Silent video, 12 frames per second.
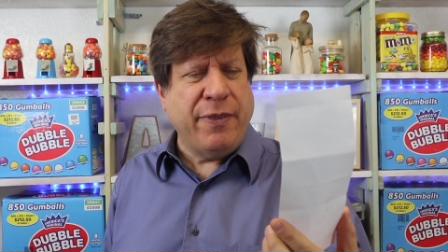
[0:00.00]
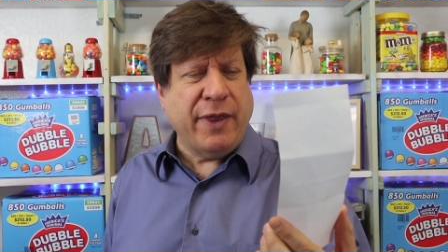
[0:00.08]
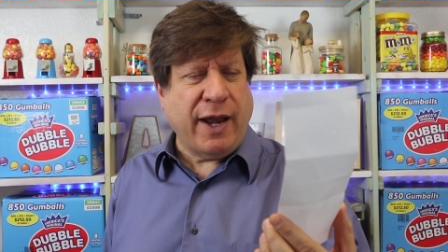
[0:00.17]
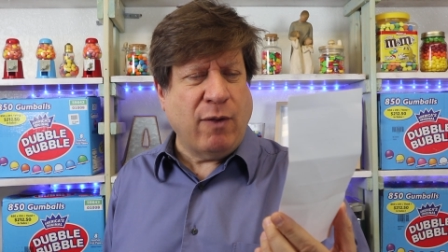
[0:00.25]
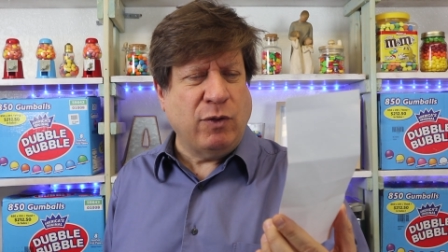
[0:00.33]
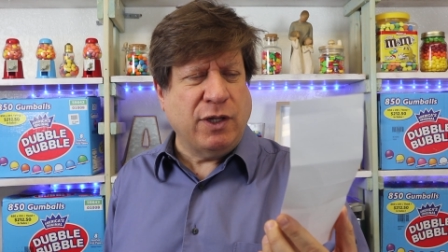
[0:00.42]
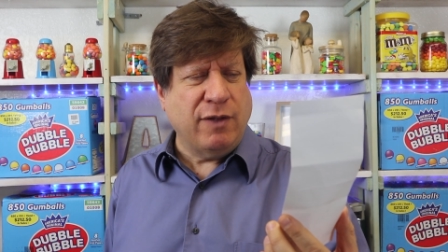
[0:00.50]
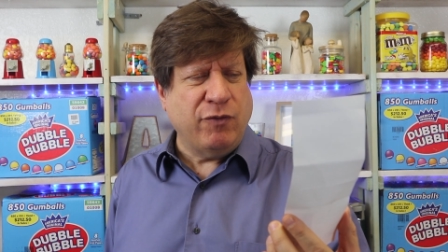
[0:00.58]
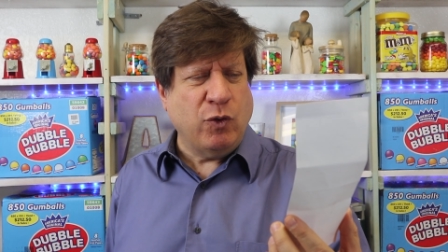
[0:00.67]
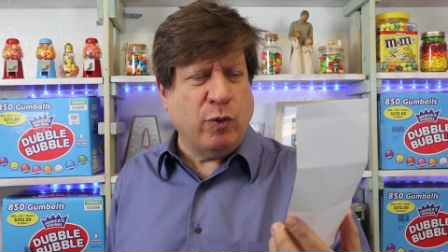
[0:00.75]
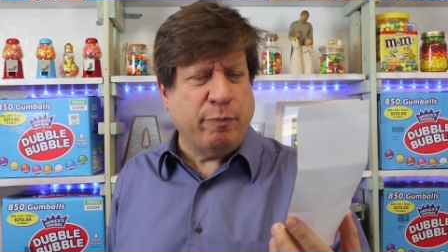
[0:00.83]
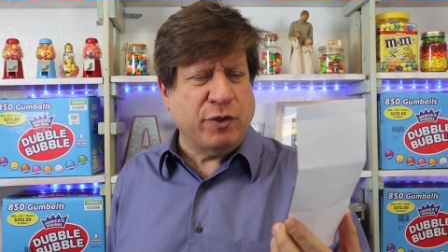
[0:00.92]
that I will give
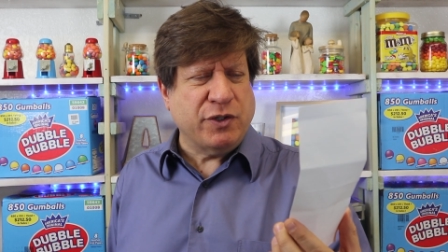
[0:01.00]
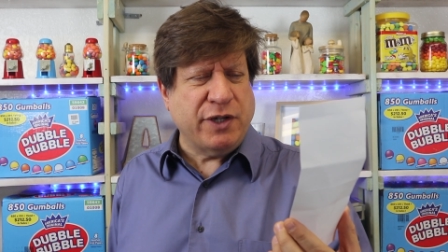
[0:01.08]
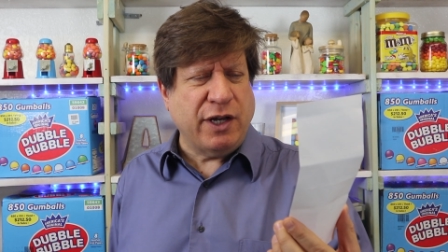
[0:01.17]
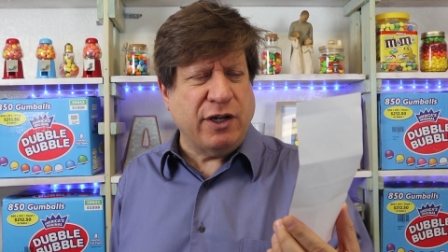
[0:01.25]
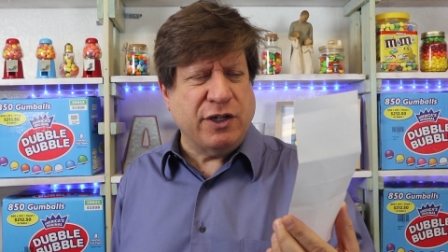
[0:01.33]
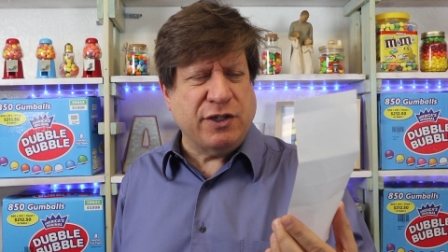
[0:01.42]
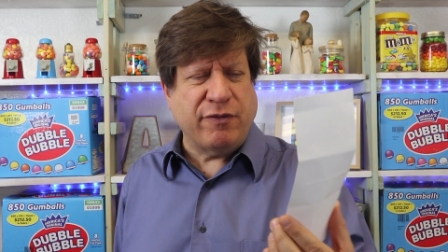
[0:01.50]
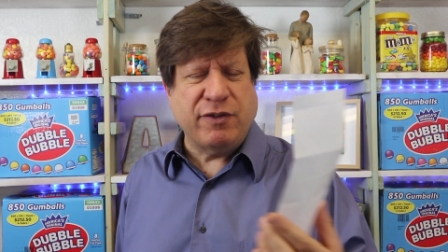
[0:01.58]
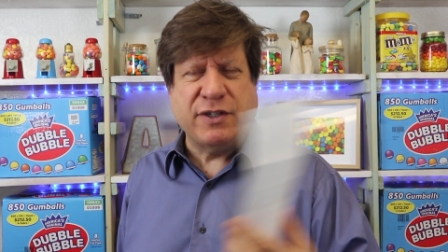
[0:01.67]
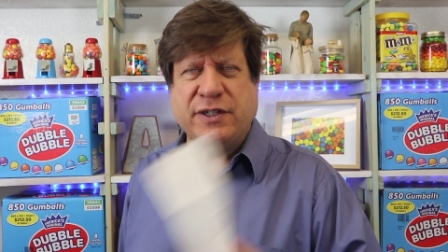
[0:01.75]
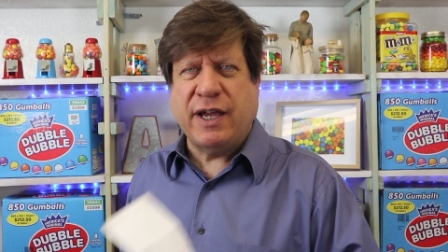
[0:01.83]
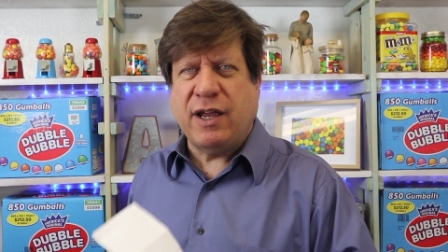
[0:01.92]
you a percentage of
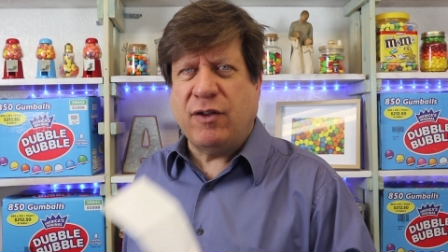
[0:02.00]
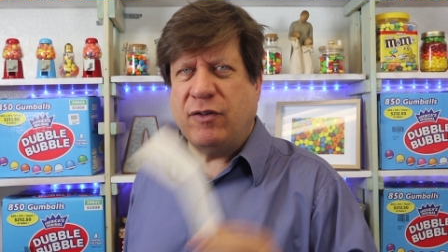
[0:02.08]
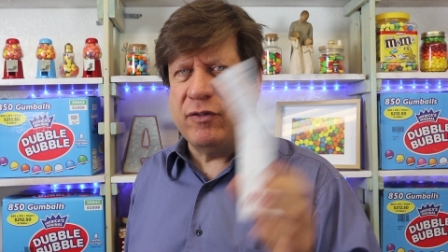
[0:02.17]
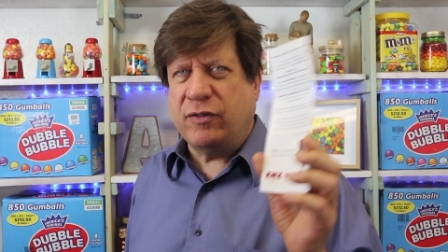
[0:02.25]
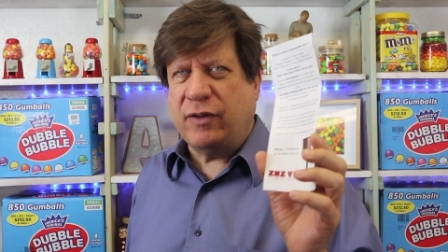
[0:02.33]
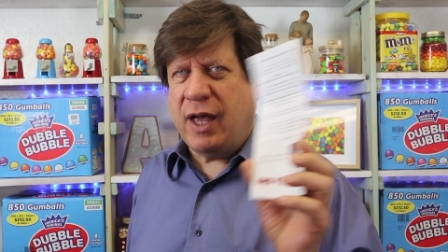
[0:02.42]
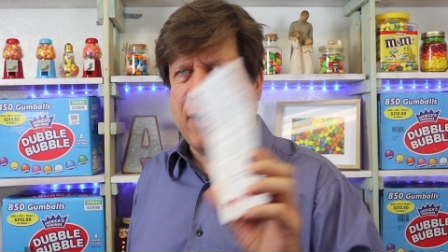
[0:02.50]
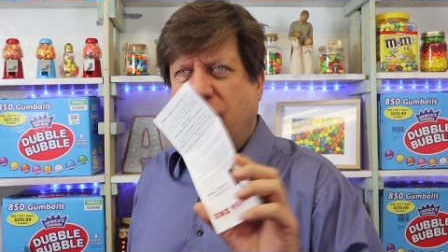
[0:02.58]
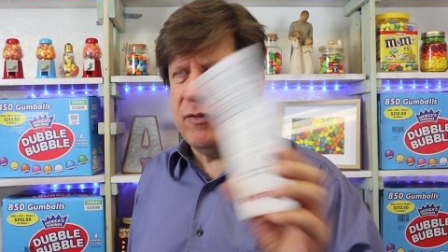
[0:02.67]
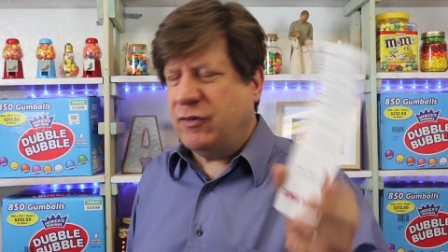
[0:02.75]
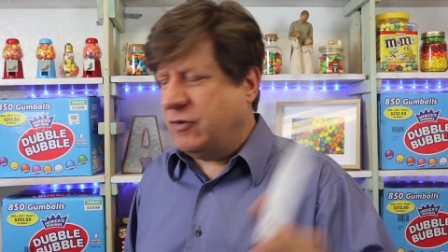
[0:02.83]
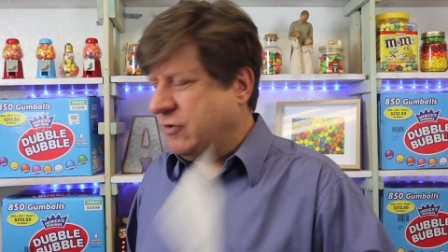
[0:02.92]
the sales. I
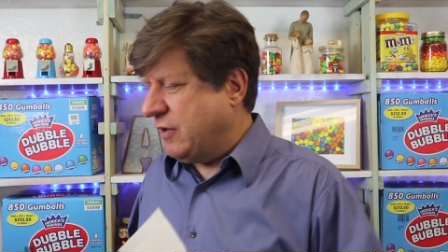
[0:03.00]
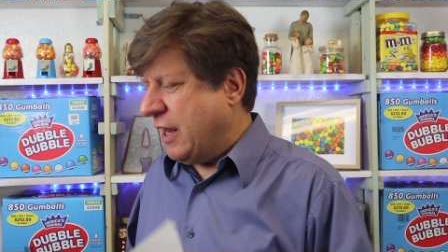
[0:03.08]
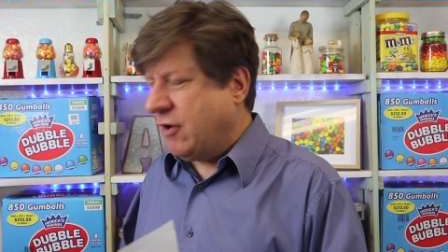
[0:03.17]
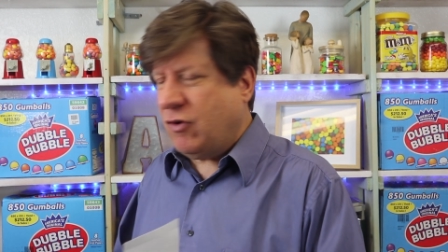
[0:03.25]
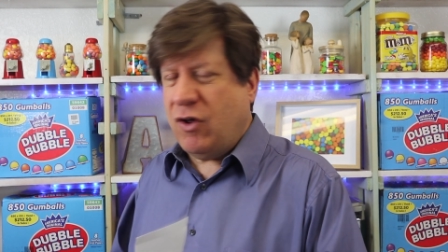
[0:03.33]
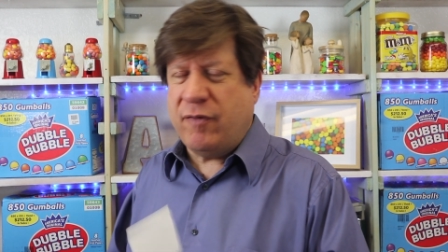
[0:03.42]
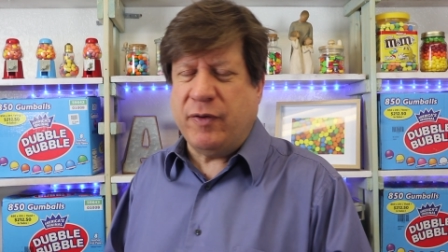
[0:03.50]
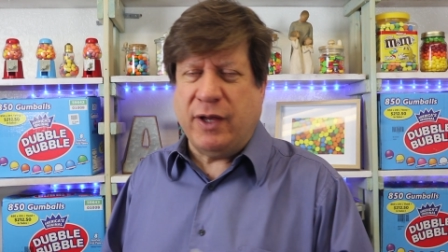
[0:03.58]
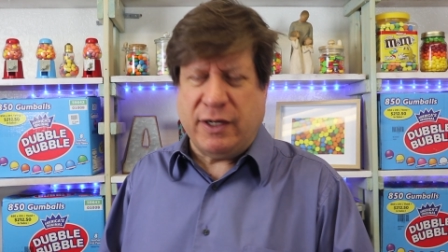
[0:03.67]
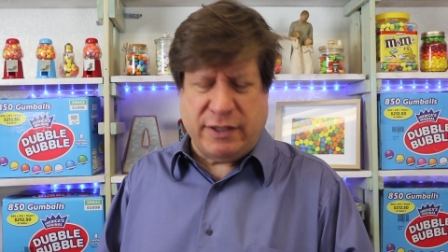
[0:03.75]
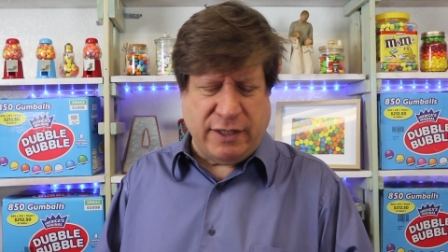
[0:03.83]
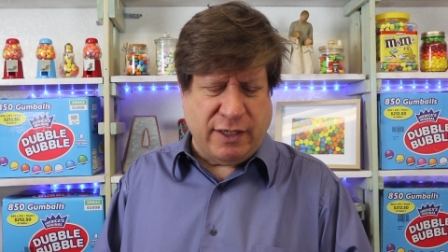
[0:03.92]
don't offer
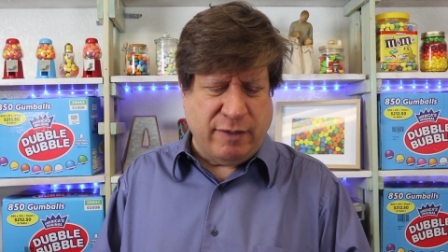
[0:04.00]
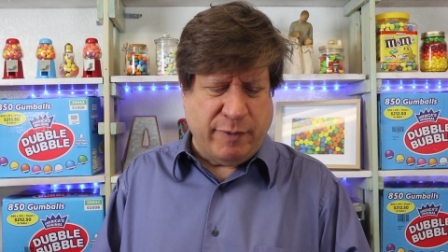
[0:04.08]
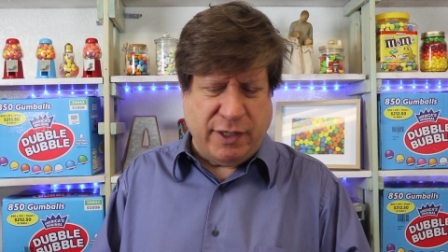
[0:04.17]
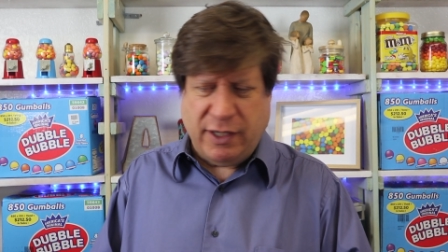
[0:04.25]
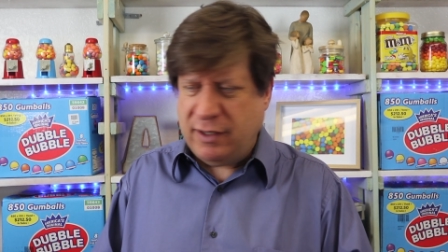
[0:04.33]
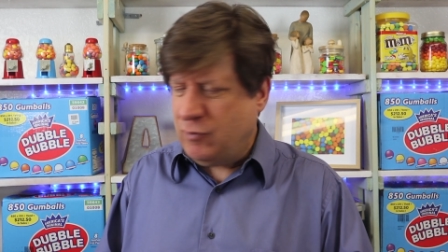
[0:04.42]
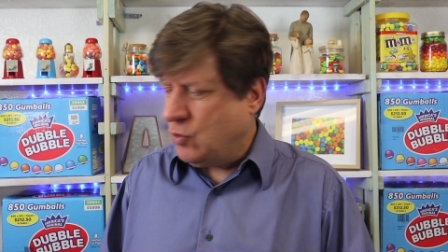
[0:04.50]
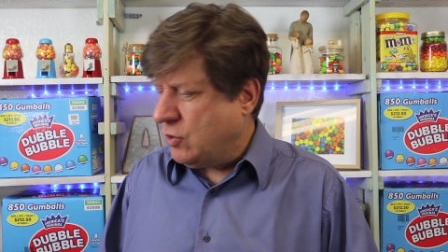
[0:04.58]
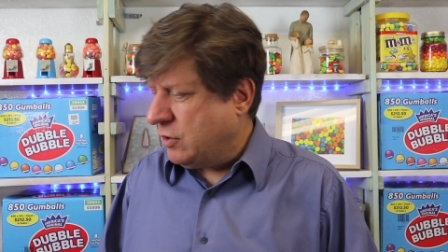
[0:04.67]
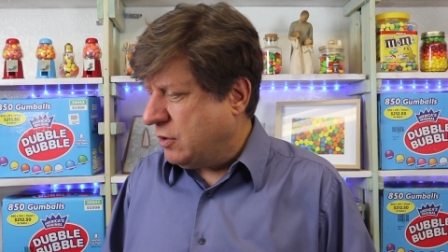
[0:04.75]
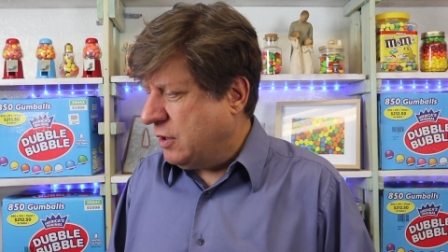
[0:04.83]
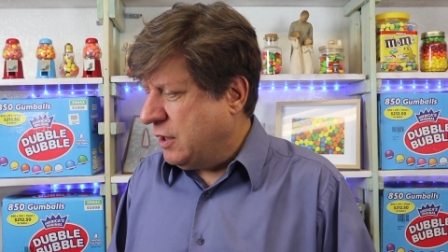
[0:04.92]
that to anybody
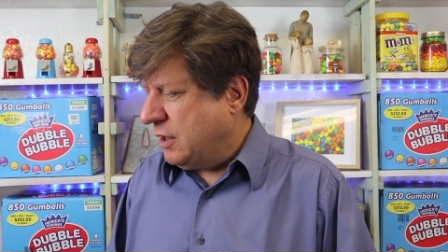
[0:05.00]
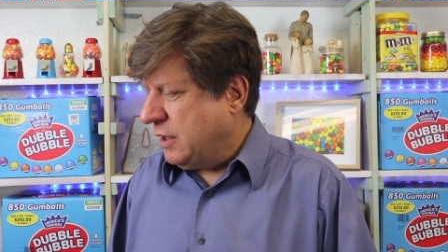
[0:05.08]
anymore,